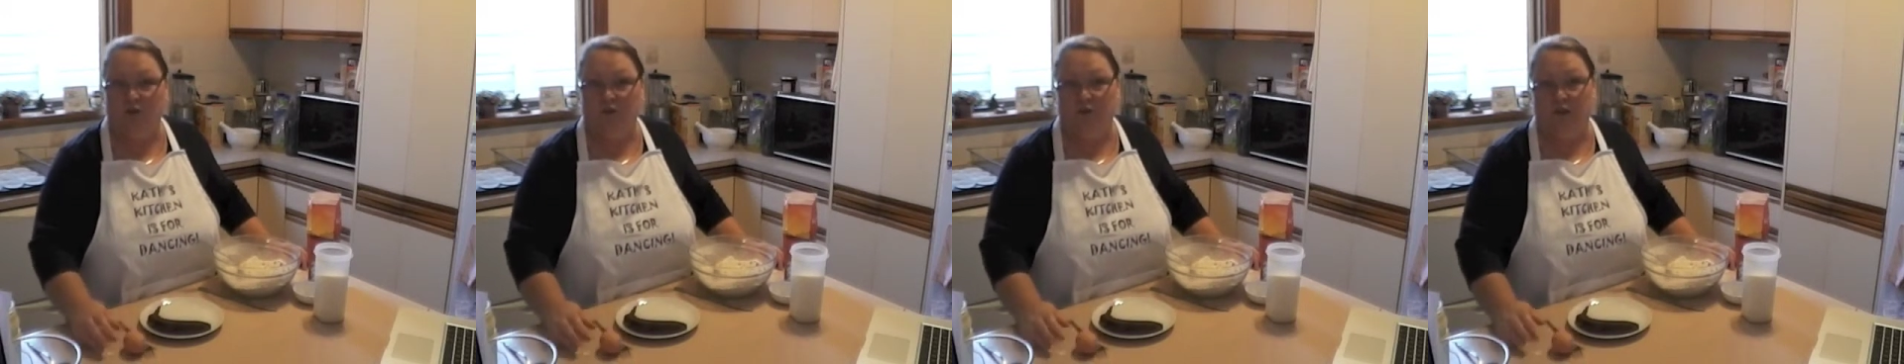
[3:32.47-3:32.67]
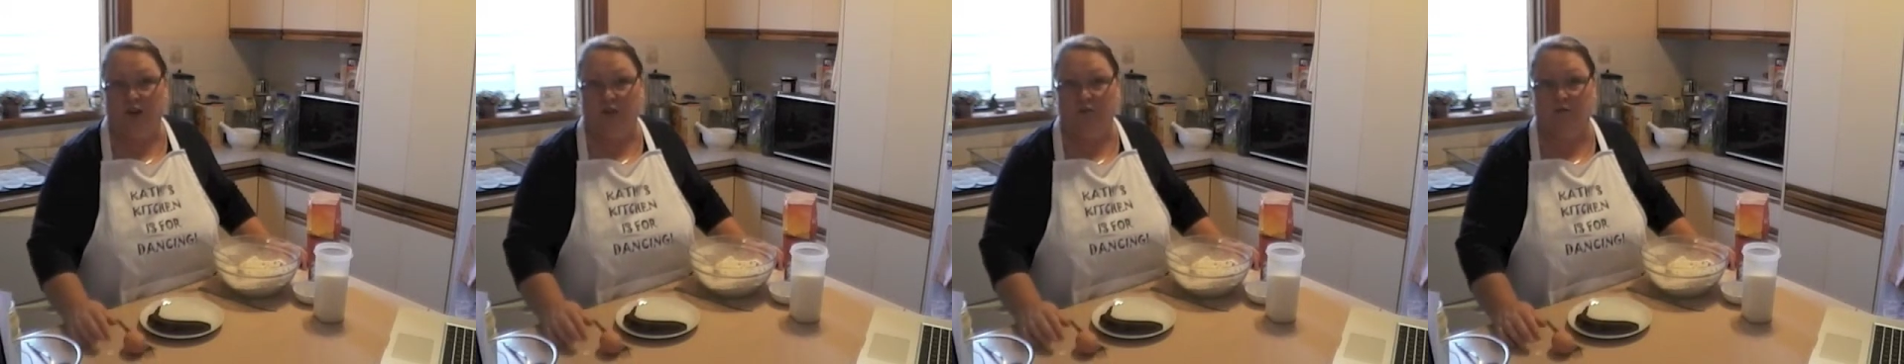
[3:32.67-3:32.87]
of
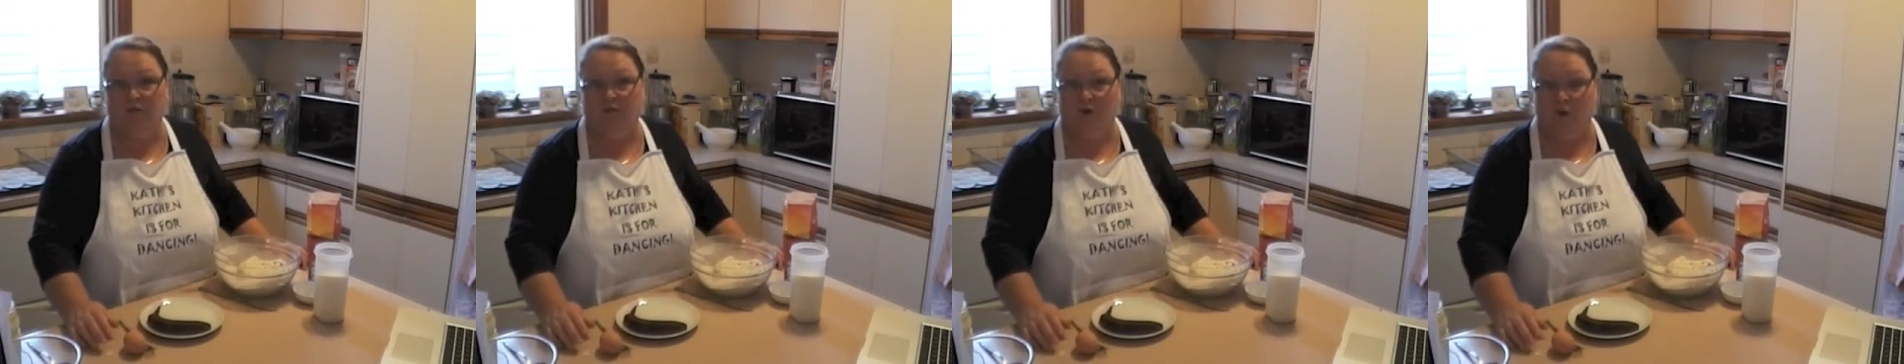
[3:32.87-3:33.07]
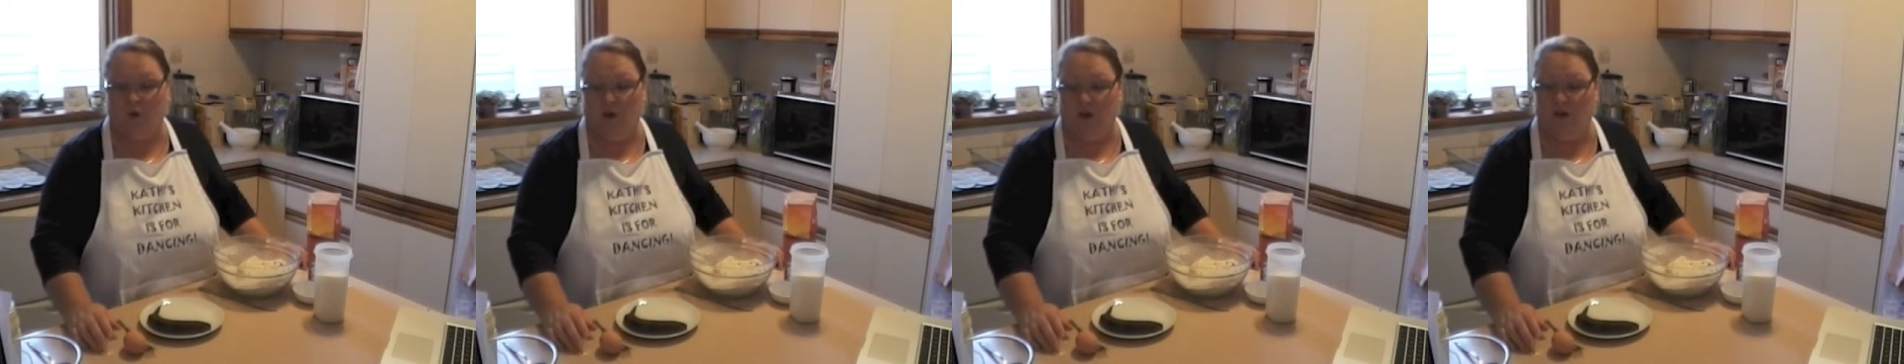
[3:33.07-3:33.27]
a cup of
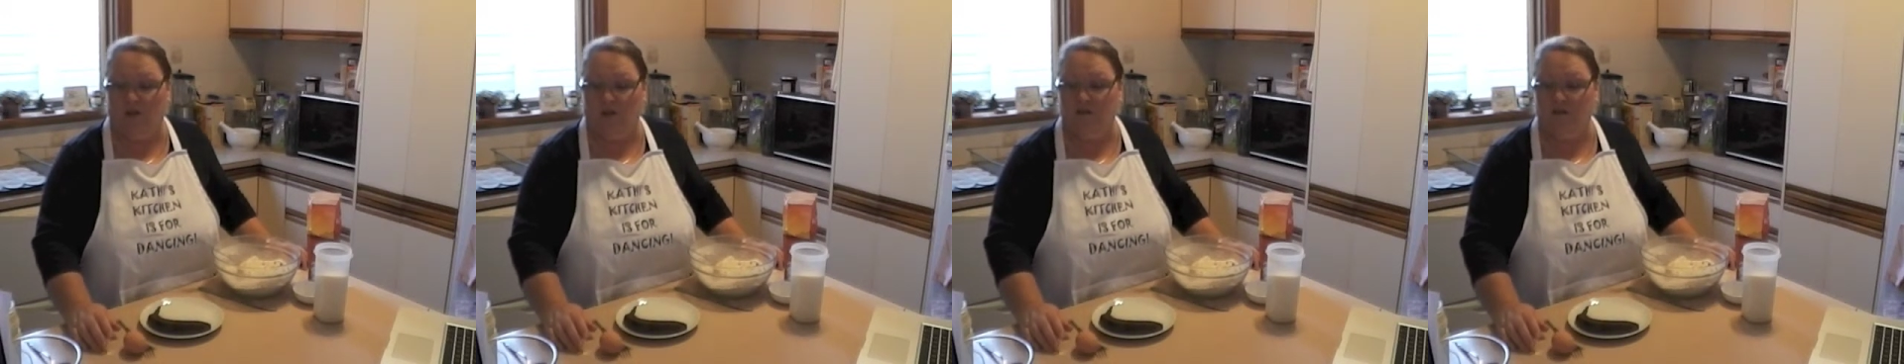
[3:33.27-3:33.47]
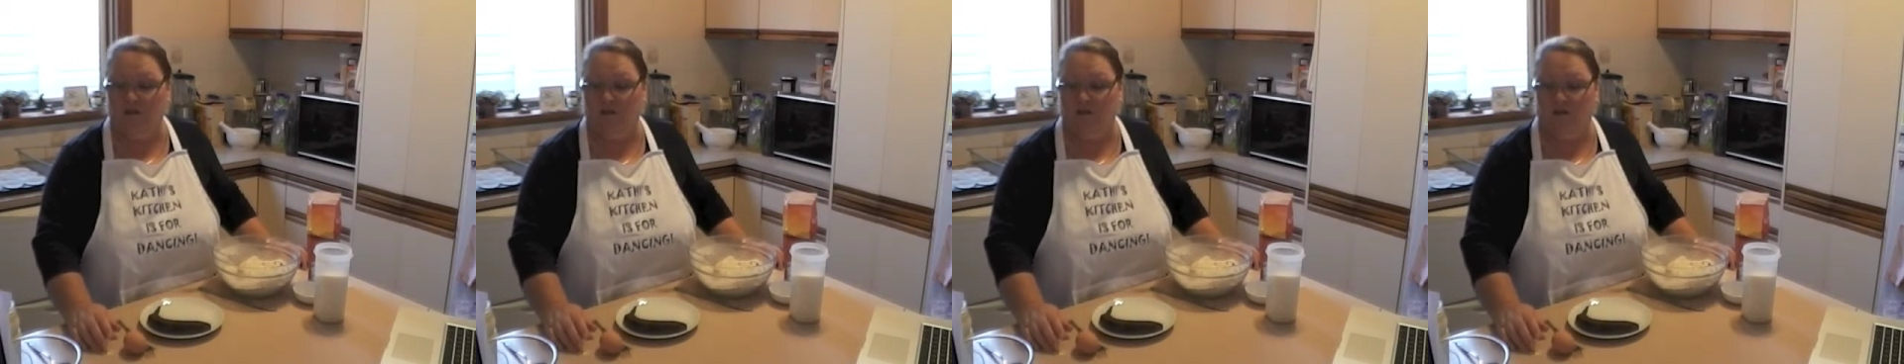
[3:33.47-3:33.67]

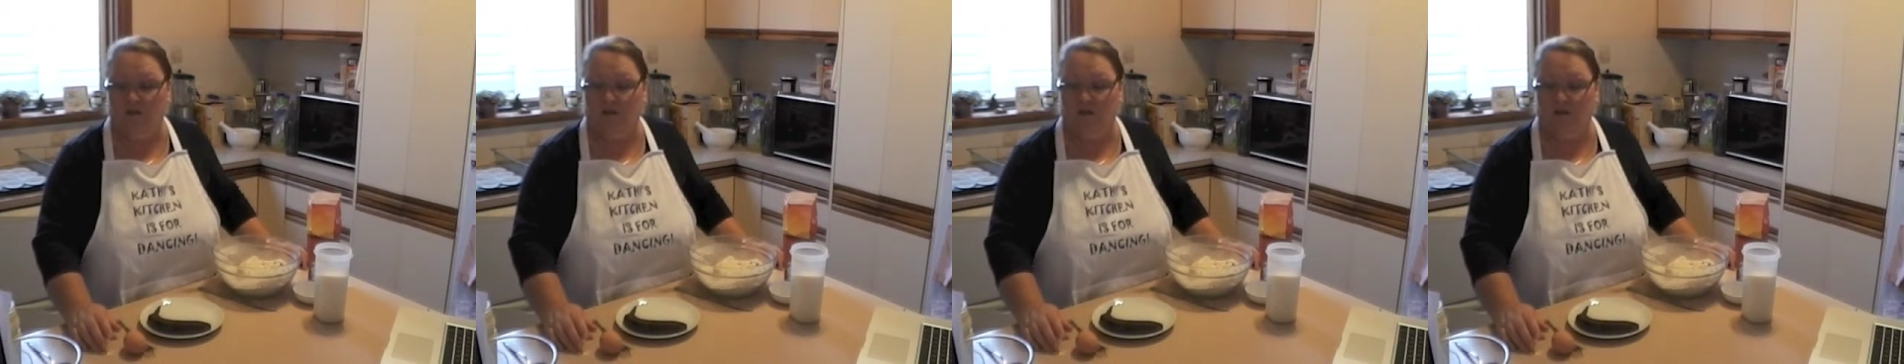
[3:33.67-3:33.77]
oil,